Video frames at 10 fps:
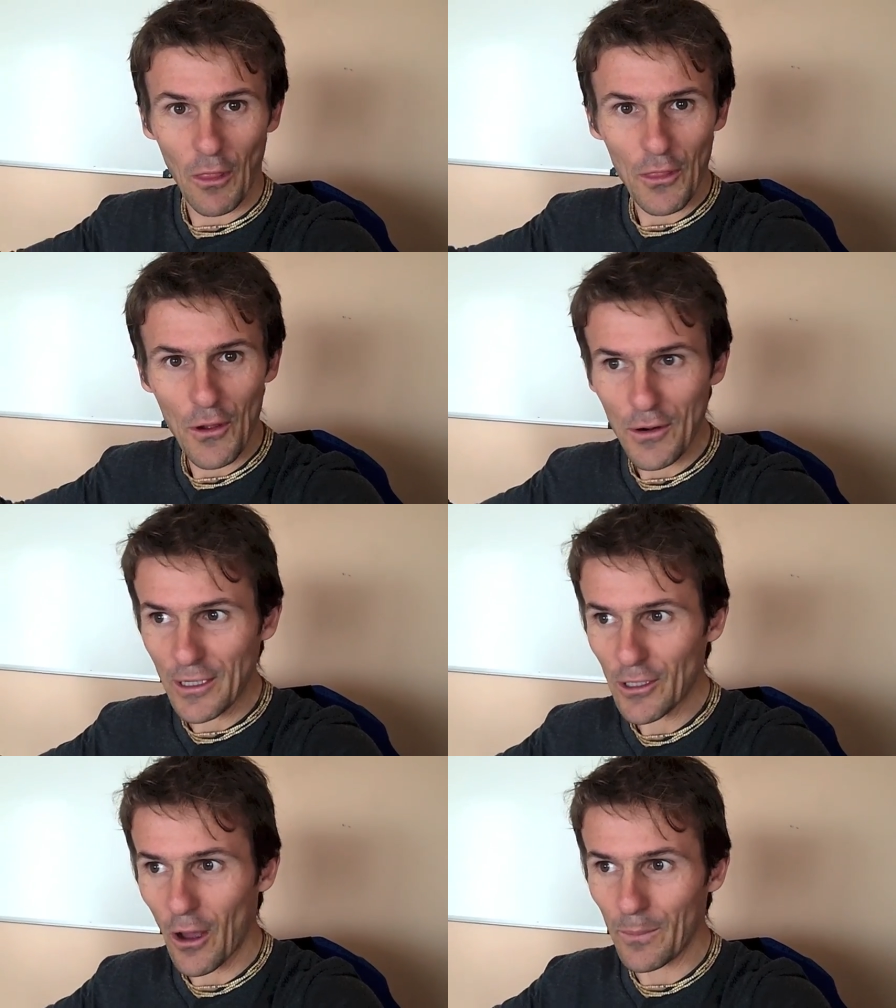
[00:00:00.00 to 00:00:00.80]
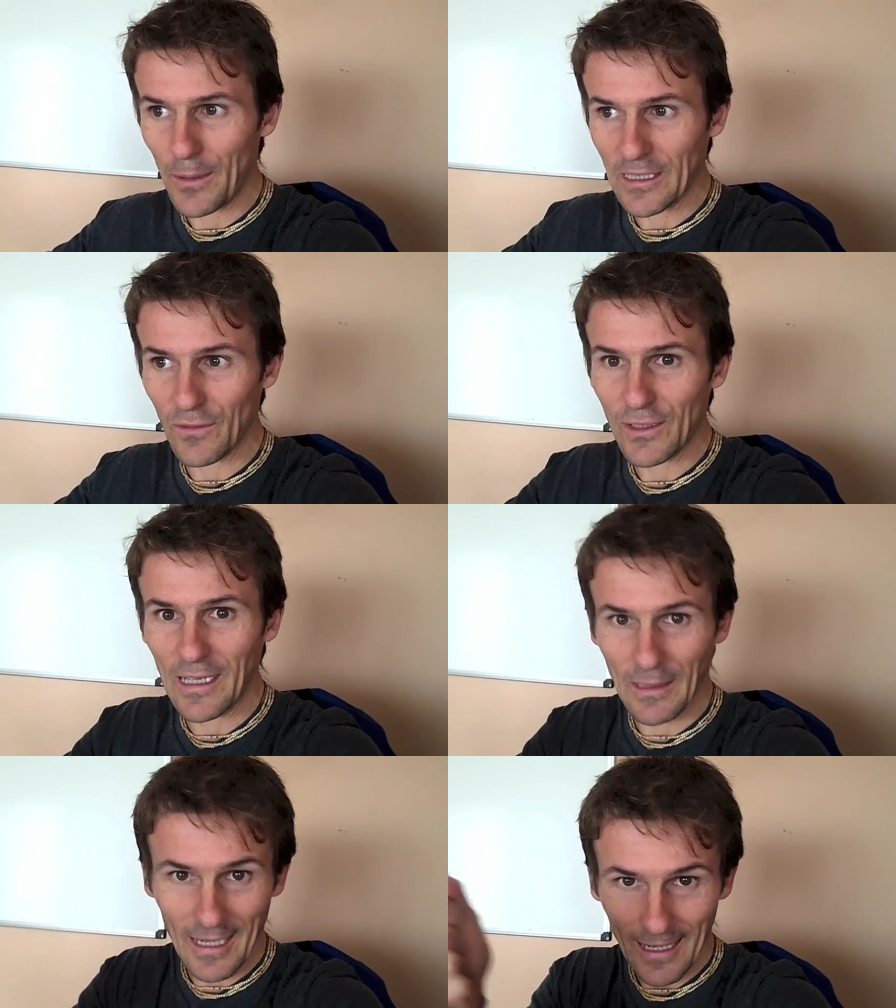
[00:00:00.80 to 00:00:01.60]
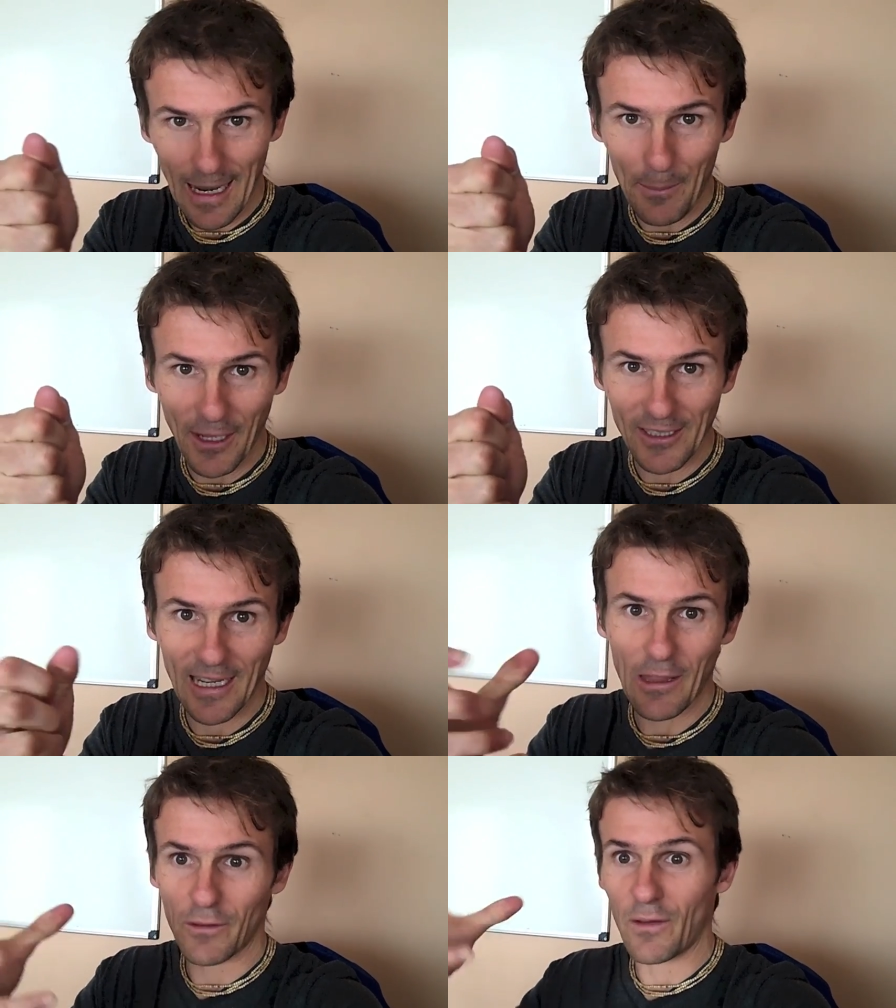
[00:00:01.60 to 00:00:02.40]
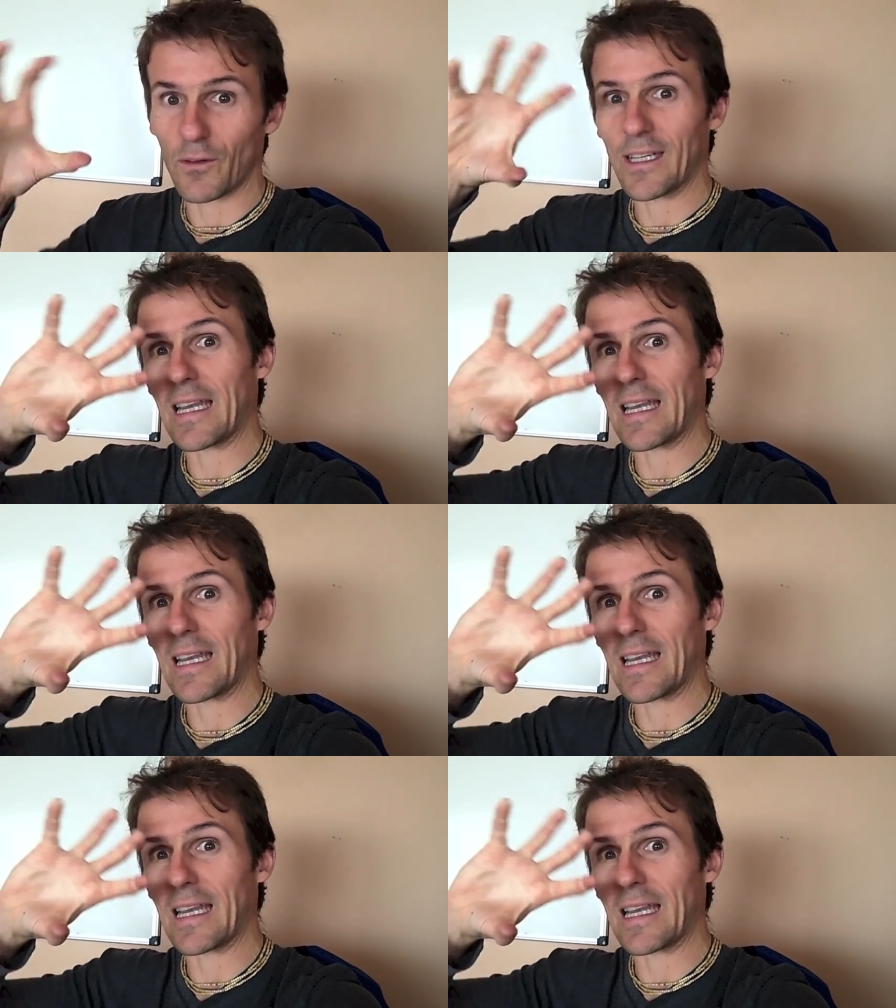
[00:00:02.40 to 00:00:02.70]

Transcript: a 30 ton piece of steel and clamping it together another one,